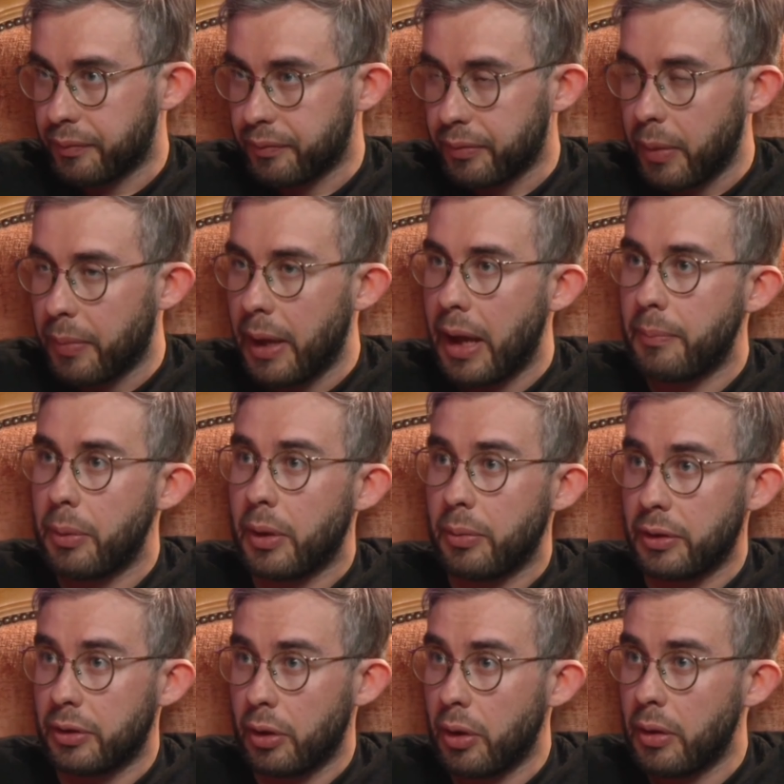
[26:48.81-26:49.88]
From that
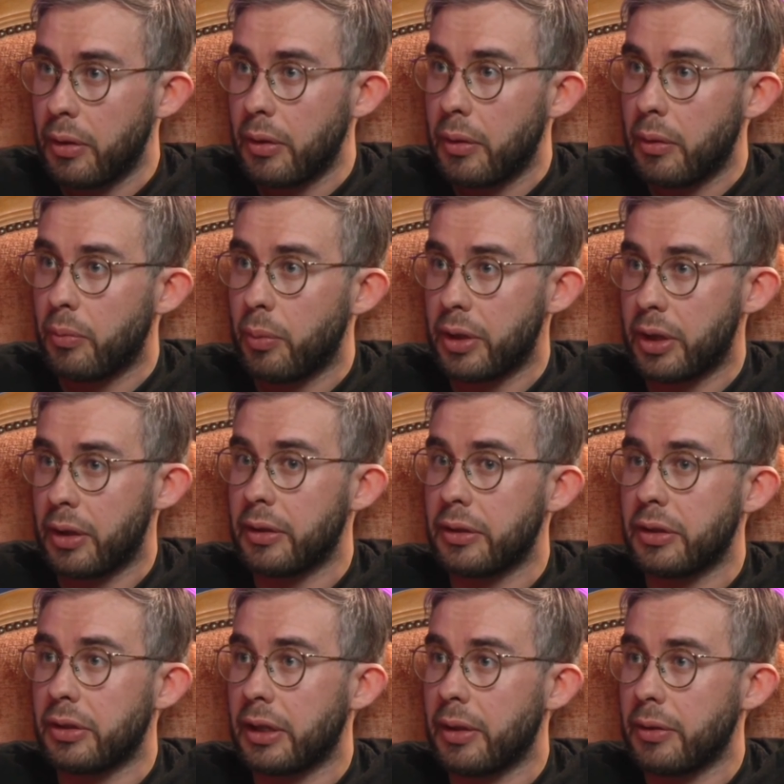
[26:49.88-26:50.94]
moment on, we're going
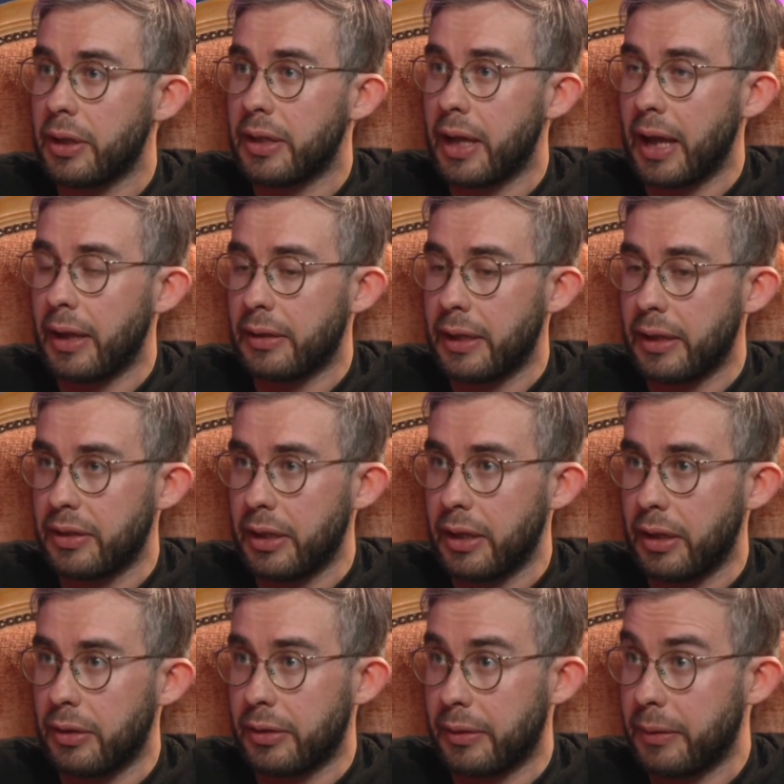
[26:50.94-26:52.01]
to generate access
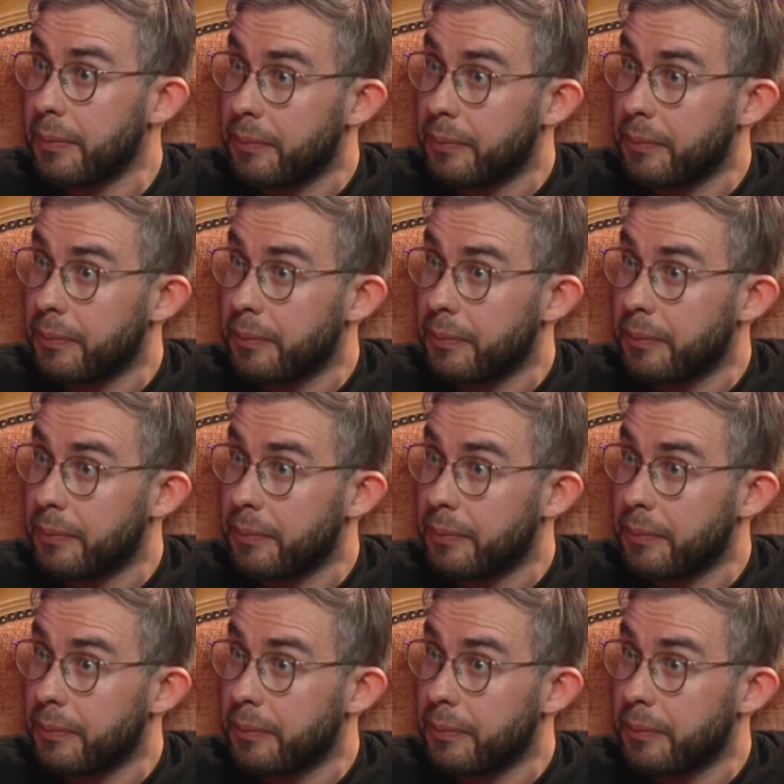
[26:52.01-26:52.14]
keys.